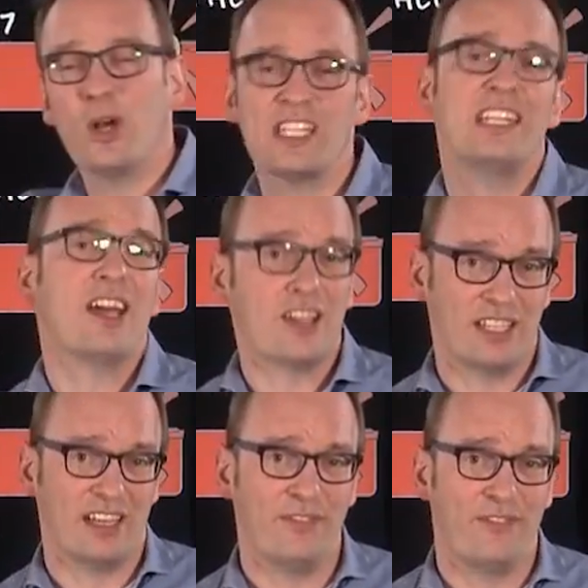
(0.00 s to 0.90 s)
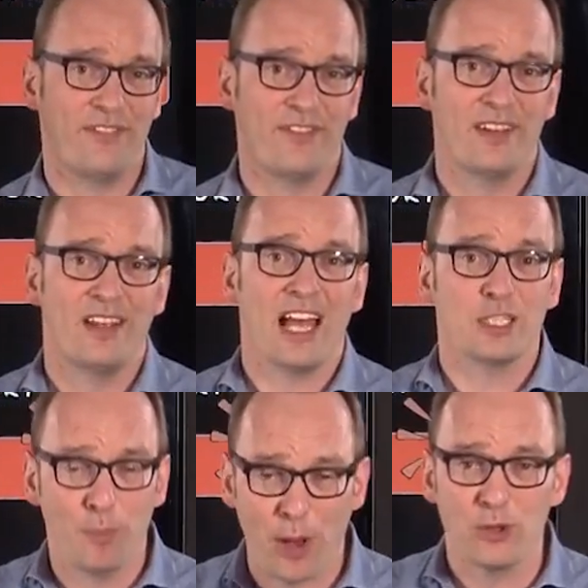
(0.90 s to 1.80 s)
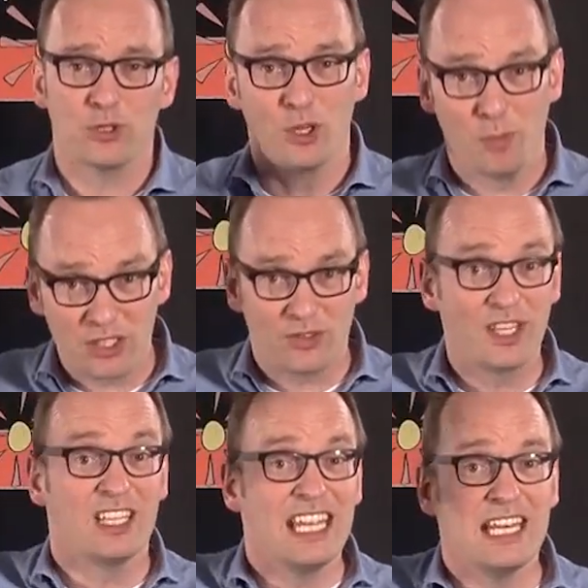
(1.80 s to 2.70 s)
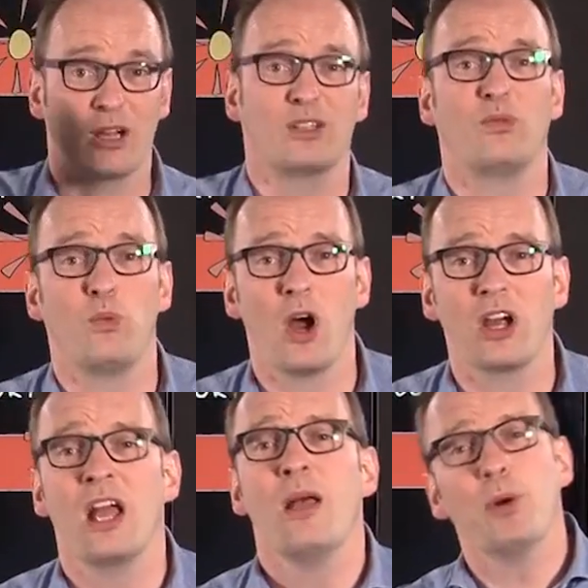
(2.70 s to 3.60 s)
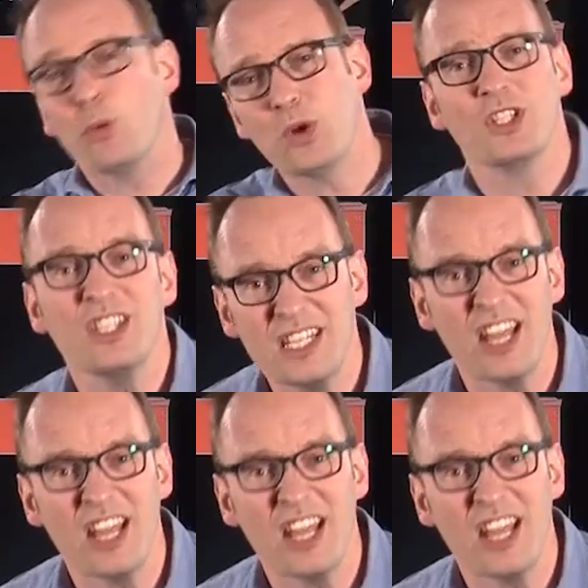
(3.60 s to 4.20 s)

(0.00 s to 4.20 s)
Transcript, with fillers: was inductive as opposed to much of the deductive work, but it wasn't